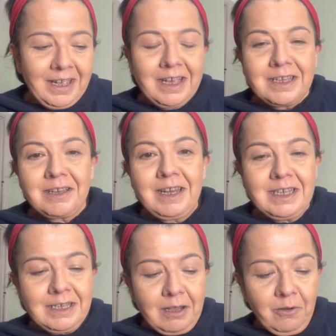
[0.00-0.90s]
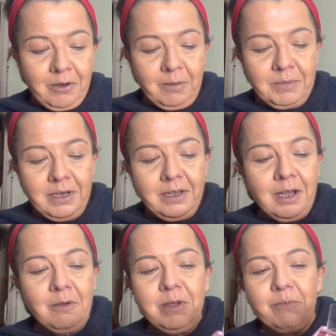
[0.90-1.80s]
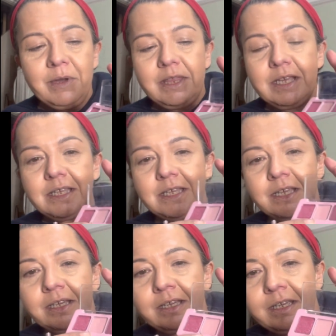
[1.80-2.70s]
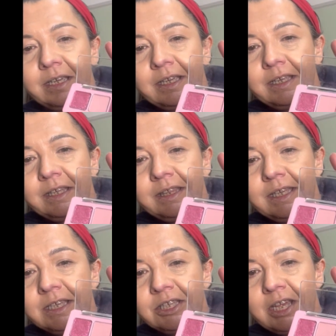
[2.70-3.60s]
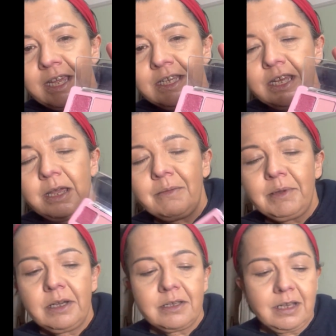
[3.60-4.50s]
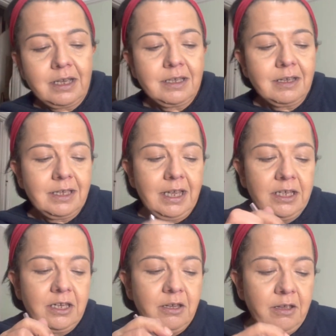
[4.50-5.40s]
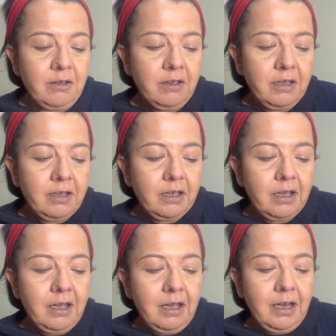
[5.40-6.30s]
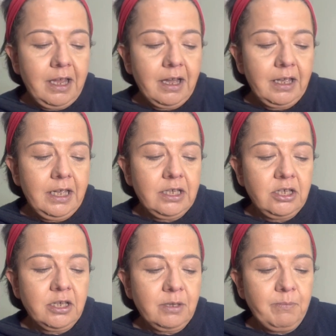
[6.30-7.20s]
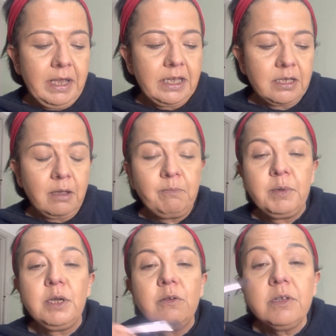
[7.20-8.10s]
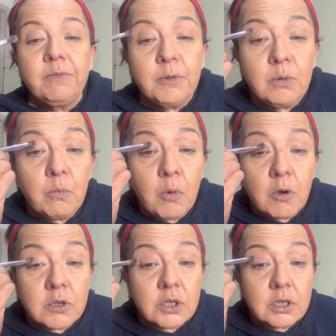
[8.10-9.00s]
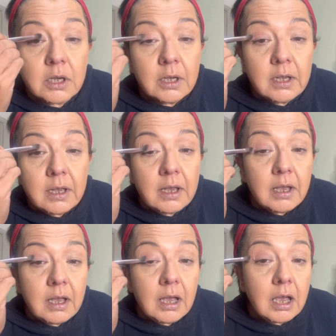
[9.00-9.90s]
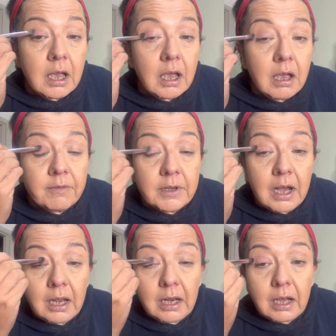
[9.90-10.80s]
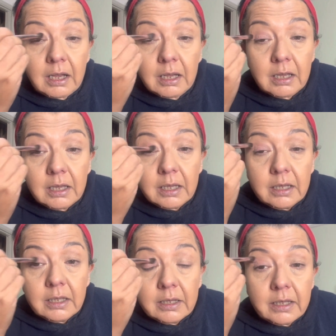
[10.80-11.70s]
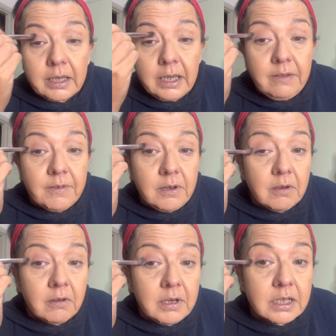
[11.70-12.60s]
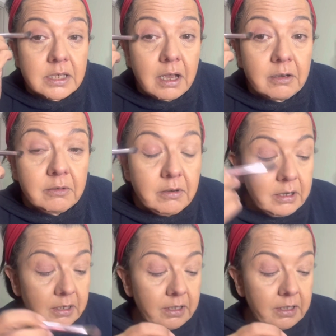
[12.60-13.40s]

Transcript: So let's get on. I'm gonna go in with this shade here, because as I said to you earlier, it just makes a beautiful wash of colour that even on its own,